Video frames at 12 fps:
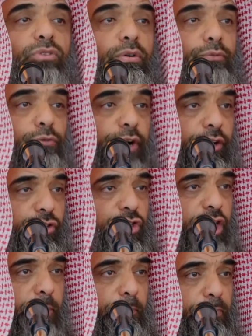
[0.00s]
of
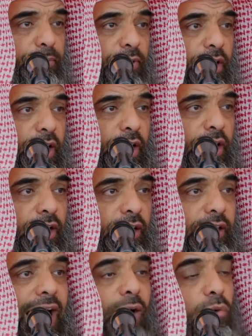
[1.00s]
worship
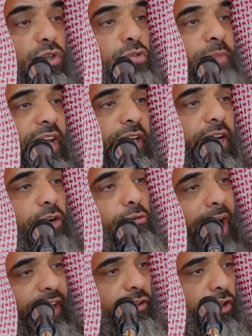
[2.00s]
that was made a
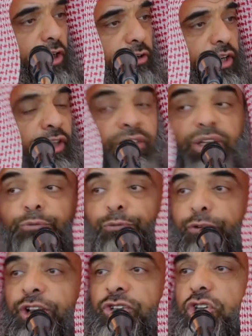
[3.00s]
criterion
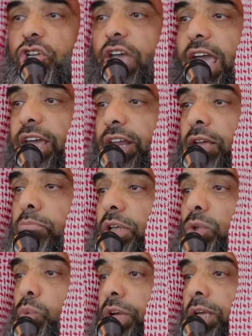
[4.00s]
differentiating
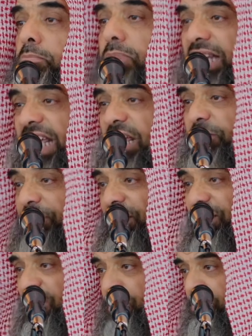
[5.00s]
between belief and
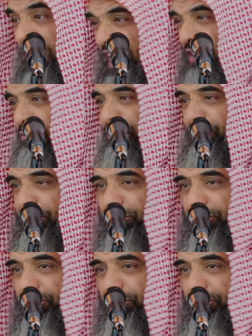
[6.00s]
disbelief.